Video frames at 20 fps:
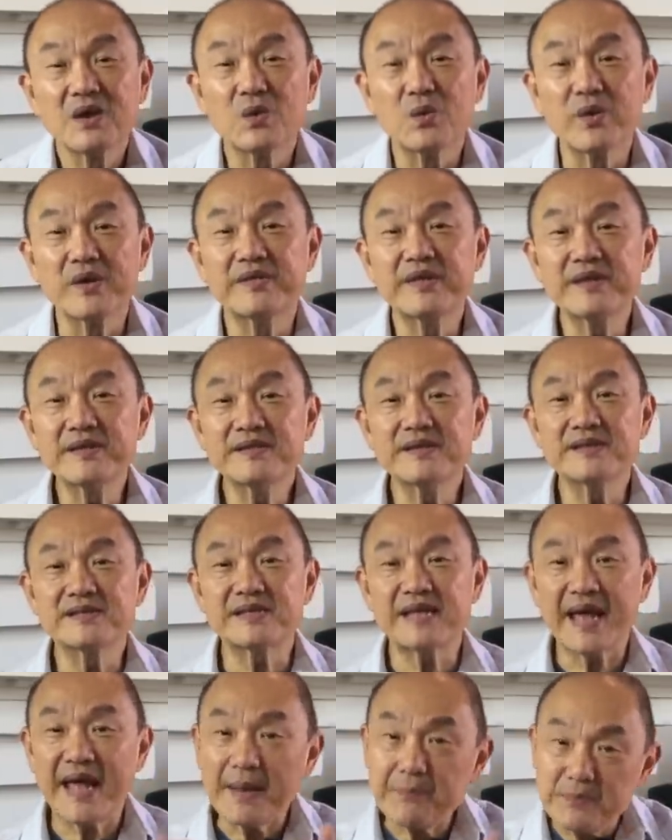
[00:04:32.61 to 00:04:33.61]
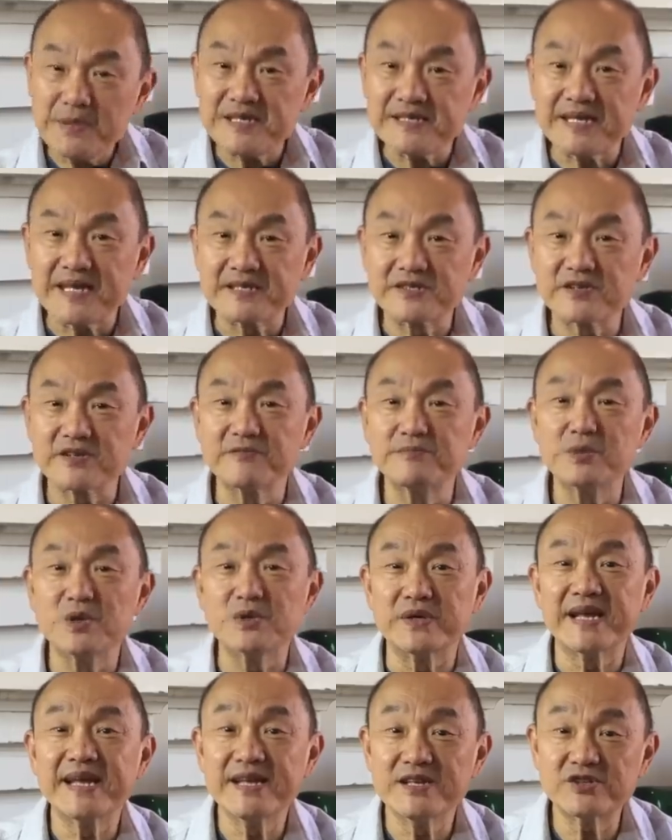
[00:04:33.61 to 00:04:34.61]
Within this epicenter of
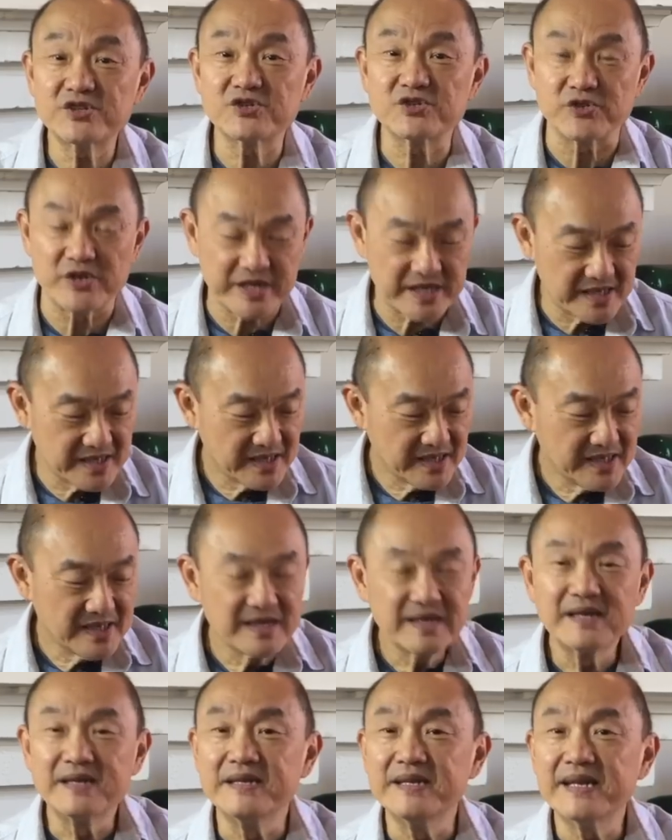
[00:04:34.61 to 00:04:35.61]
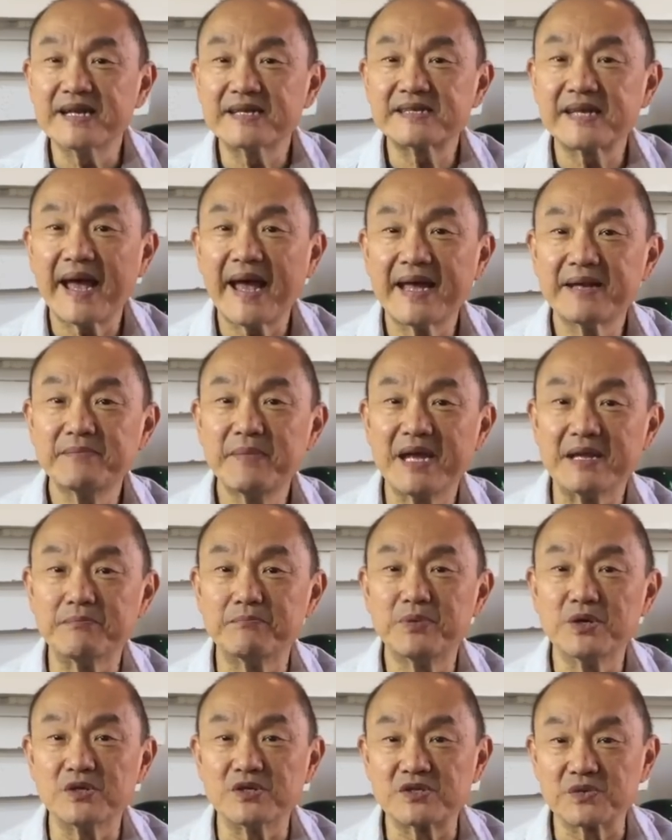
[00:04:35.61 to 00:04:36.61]
boot history, Nick's Handmade
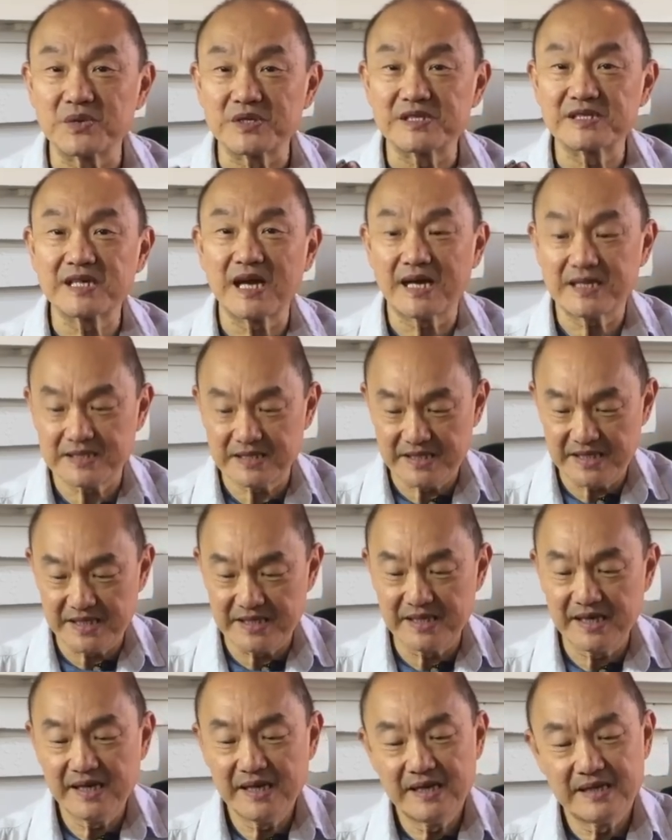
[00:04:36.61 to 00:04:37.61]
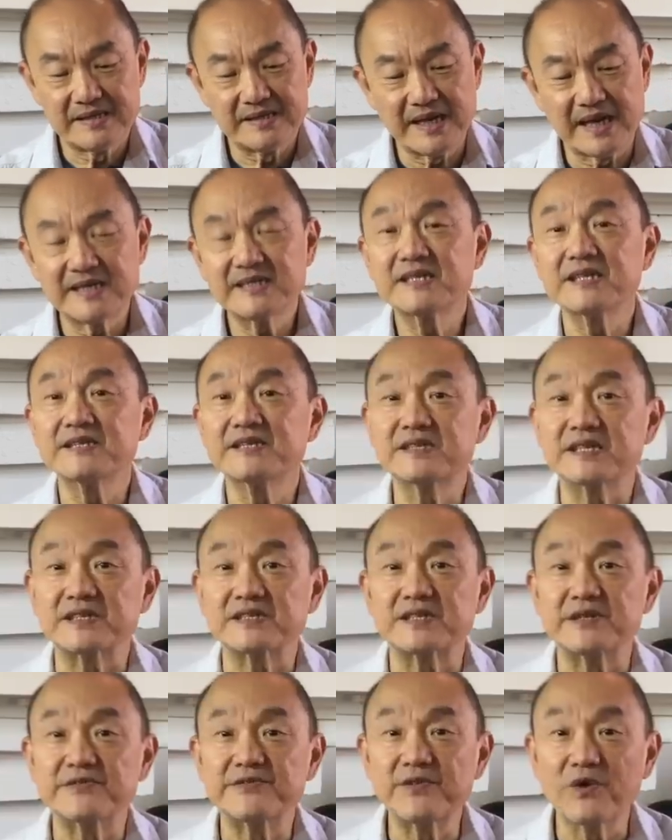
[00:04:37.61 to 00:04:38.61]
Boots were started in
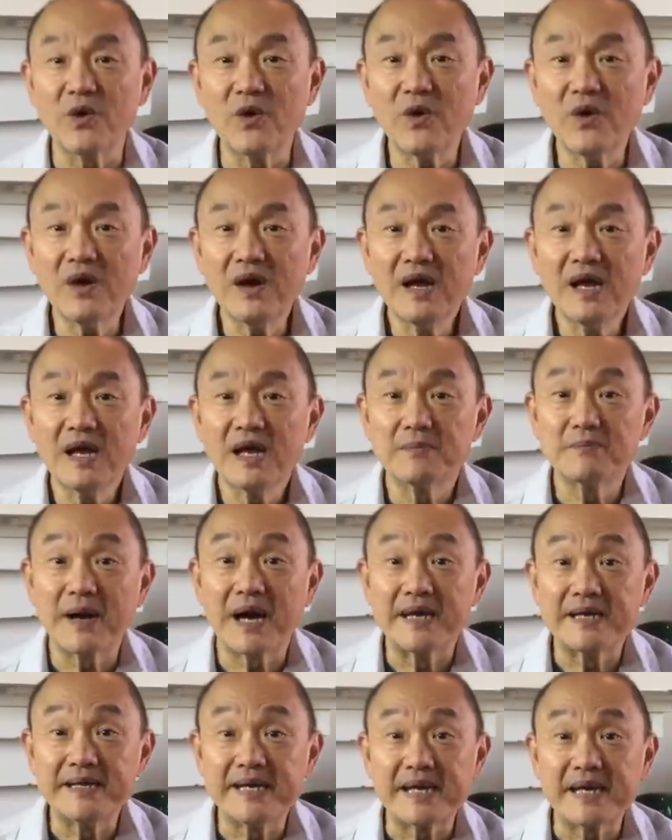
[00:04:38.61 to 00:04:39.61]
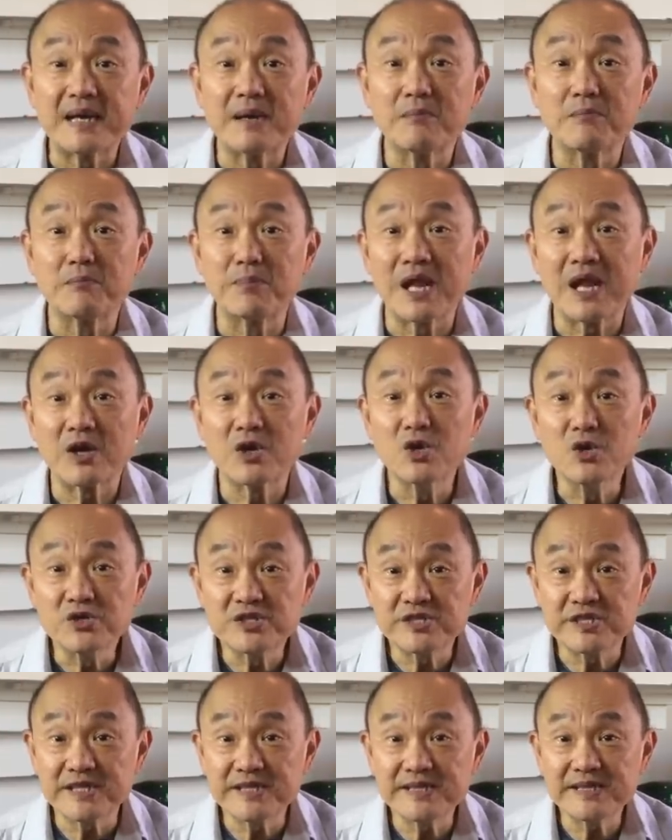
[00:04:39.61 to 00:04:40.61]
1964 by Nick
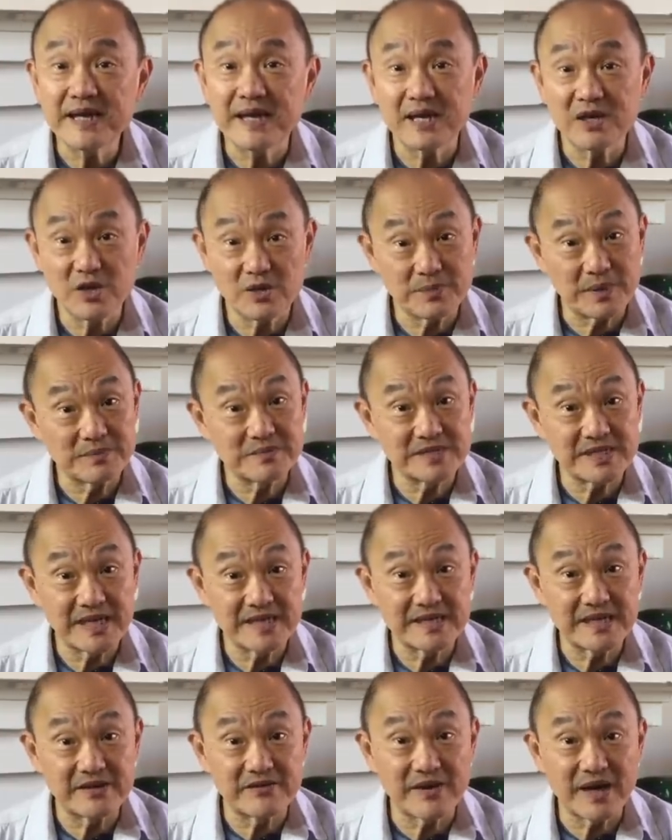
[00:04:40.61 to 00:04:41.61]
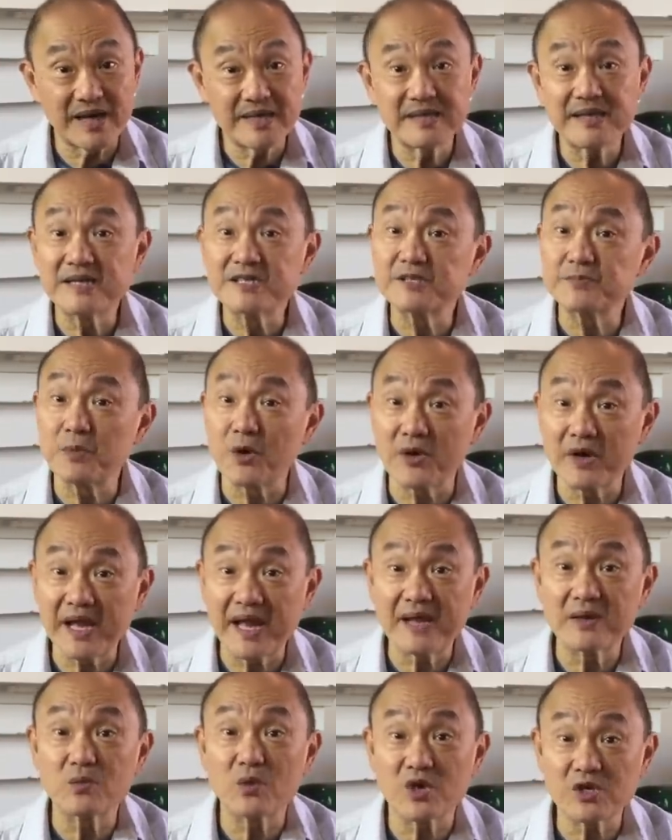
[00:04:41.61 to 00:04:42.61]
Blahutchin, I hope I'm saying that right, in
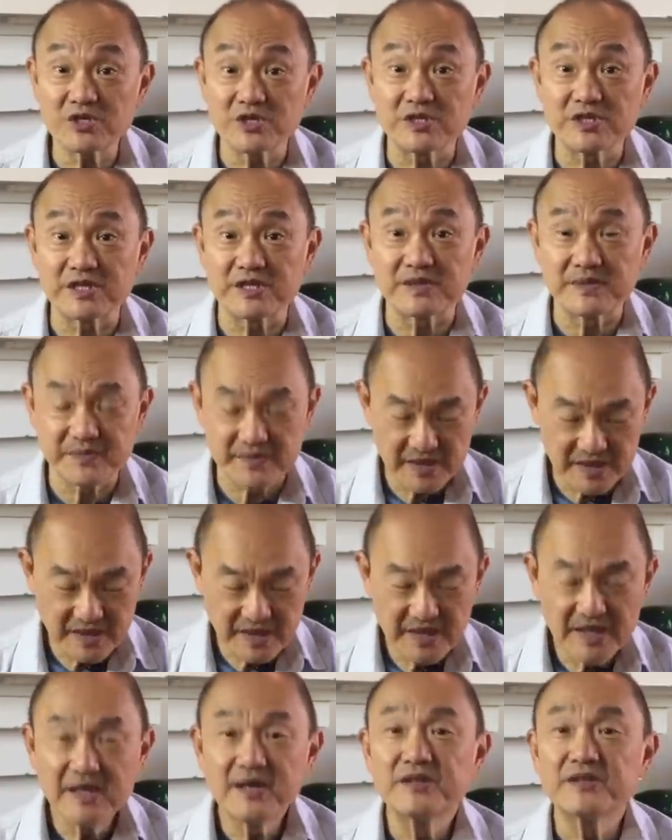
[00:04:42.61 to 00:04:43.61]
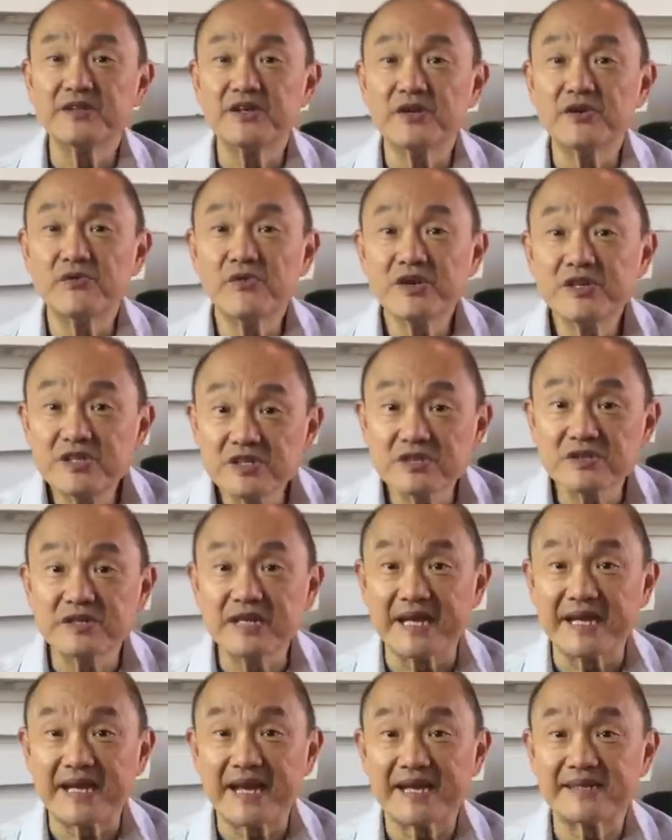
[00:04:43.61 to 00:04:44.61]
Spokane, Washington. The original
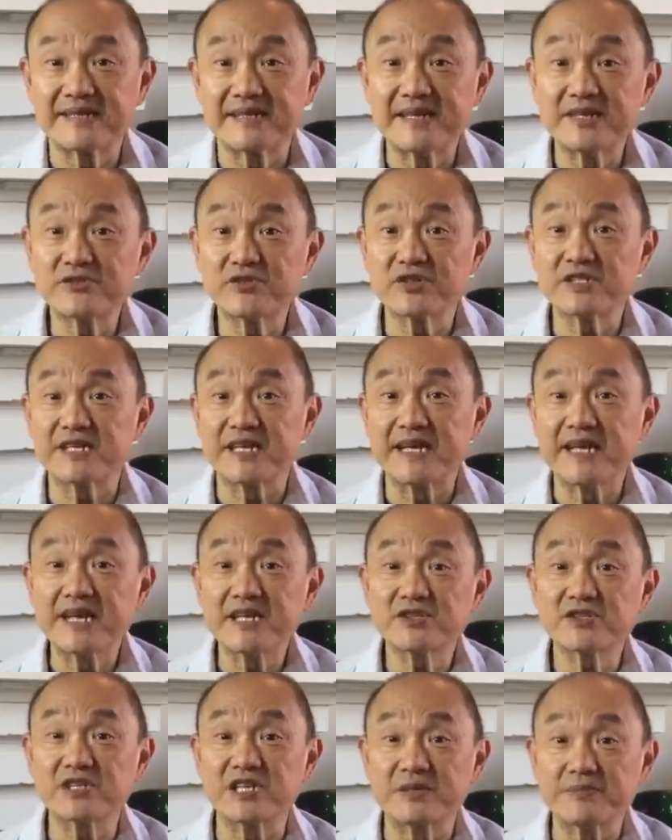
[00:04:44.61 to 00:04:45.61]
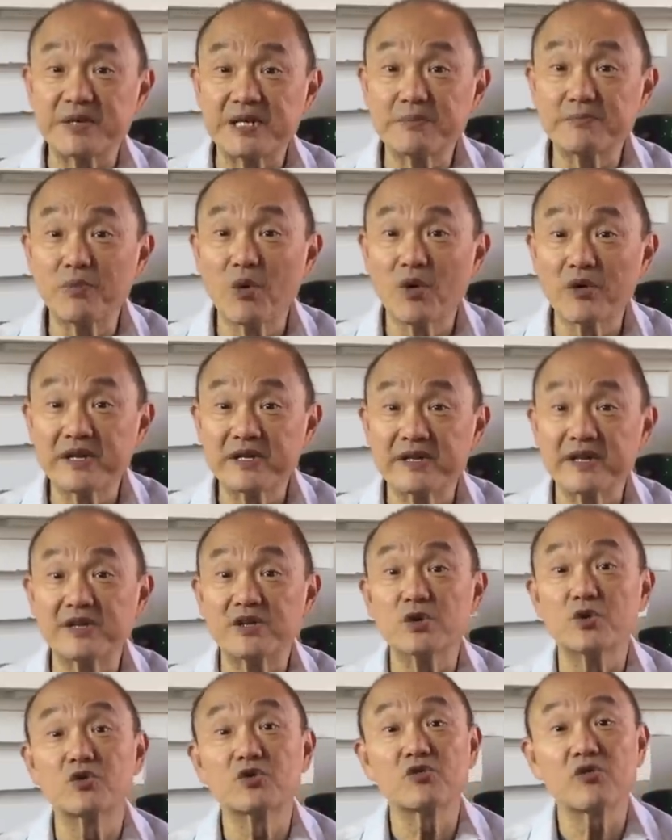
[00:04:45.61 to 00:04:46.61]
Nick has an interesting history, being born in the
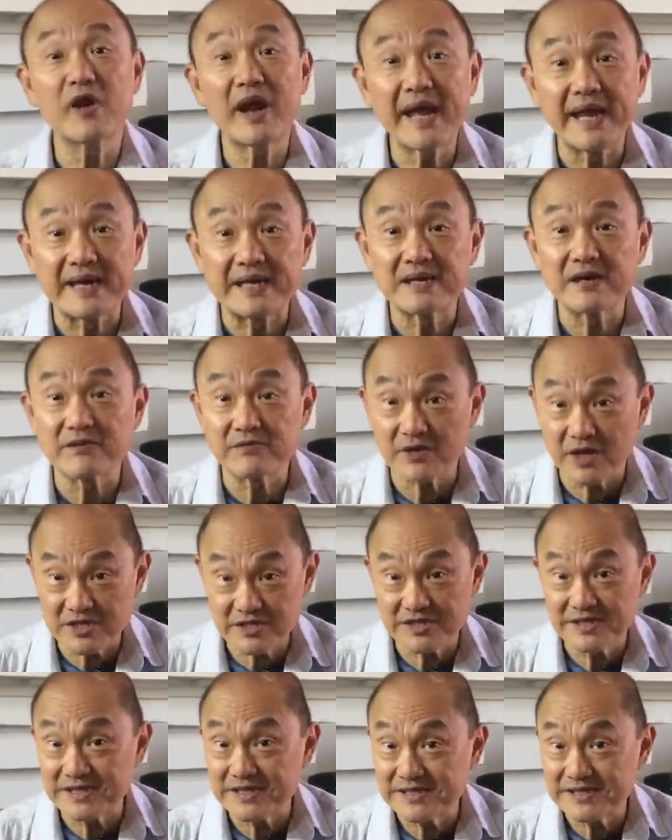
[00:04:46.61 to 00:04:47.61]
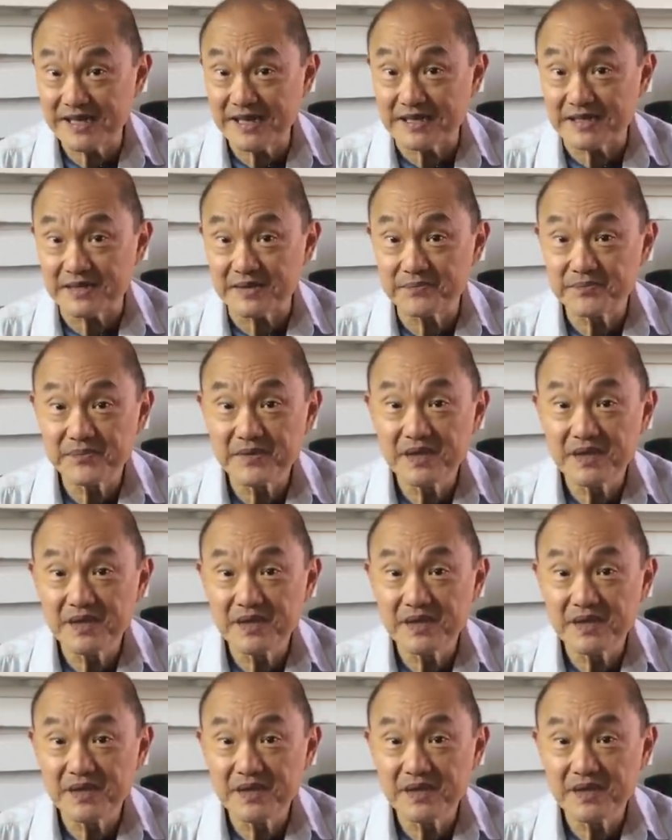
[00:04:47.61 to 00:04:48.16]
Ukraine of Russian descent.